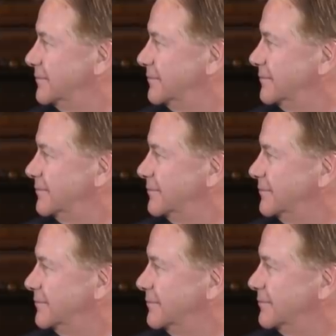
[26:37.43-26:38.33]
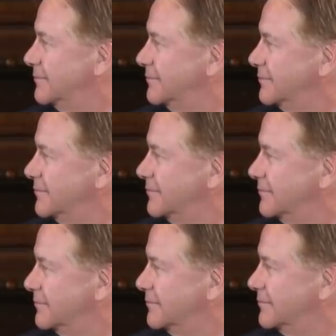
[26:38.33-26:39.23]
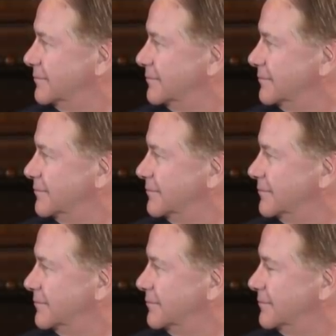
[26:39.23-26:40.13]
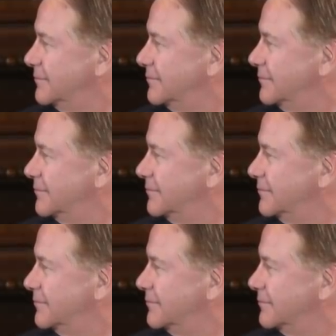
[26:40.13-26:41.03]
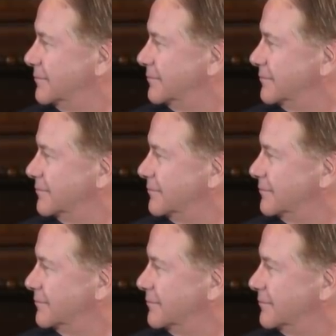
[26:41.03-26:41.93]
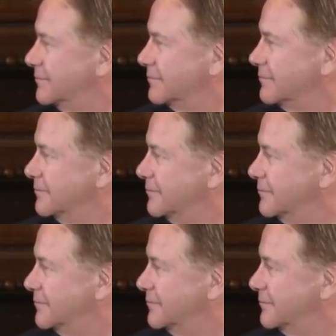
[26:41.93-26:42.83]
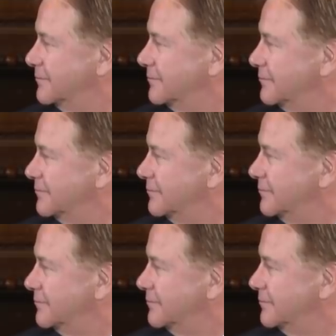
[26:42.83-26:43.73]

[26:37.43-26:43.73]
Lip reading: (silent)